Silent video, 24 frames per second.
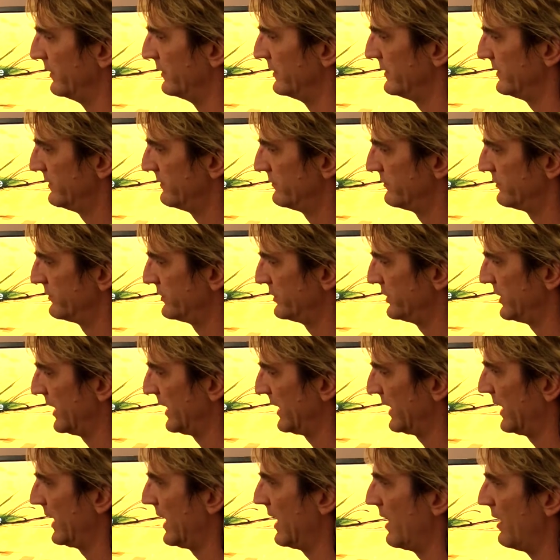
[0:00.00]
and
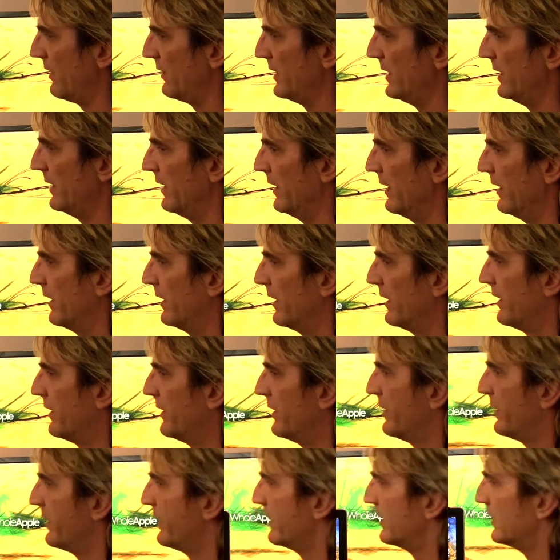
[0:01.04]
check it out here.
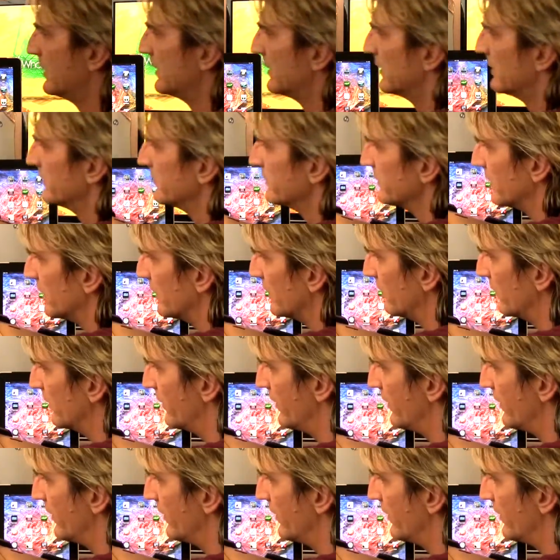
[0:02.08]
So